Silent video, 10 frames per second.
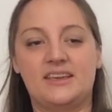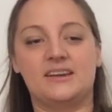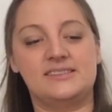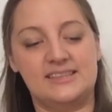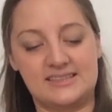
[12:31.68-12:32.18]

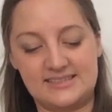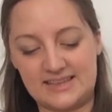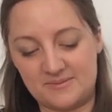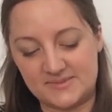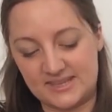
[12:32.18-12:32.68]
Cutting the
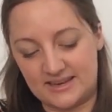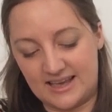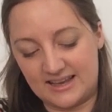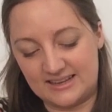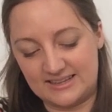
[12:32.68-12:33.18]
stems at an
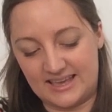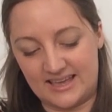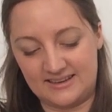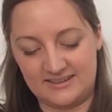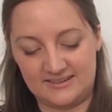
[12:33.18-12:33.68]
angle
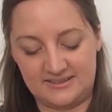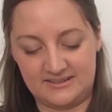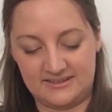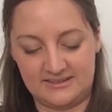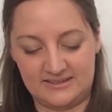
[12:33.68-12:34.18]
again.
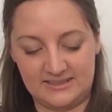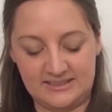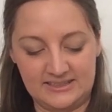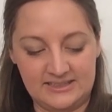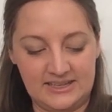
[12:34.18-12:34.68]

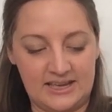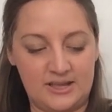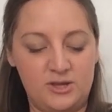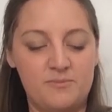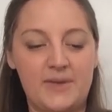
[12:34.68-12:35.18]

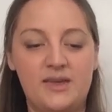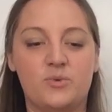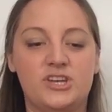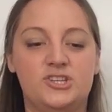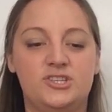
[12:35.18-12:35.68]
You may
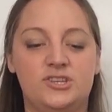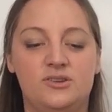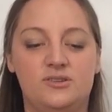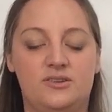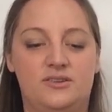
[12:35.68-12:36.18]
wish
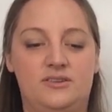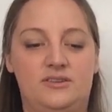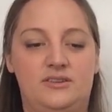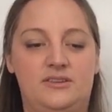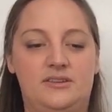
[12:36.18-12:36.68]
to
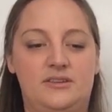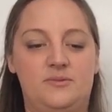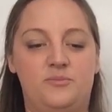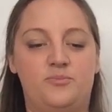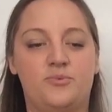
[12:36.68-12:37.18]

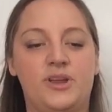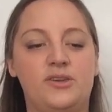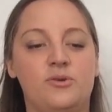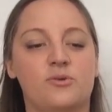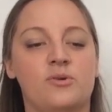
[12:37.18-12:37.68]

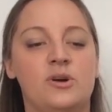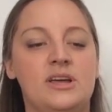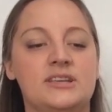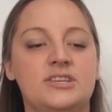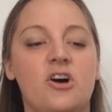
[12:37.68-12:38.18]
bring your
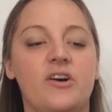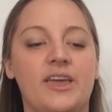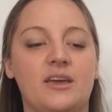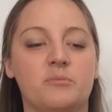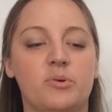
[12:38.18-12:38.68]

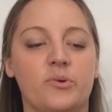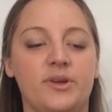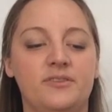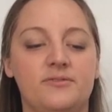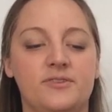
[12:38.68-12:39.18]
tying
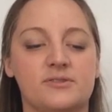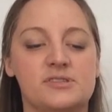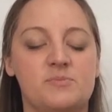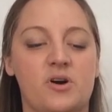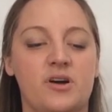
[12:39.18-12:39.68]
point for your
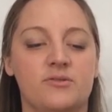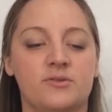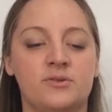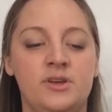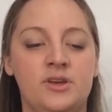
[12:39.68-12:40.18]

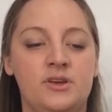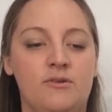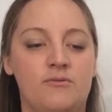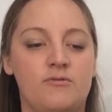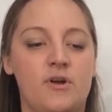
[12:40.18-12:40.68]
spiral
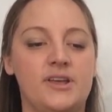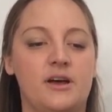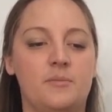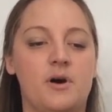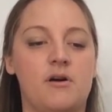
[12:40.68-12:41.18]
right
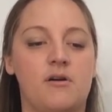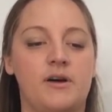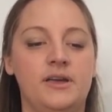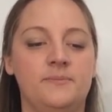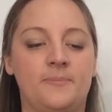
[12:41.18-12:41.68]
up
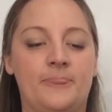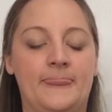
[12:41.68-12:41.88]
high,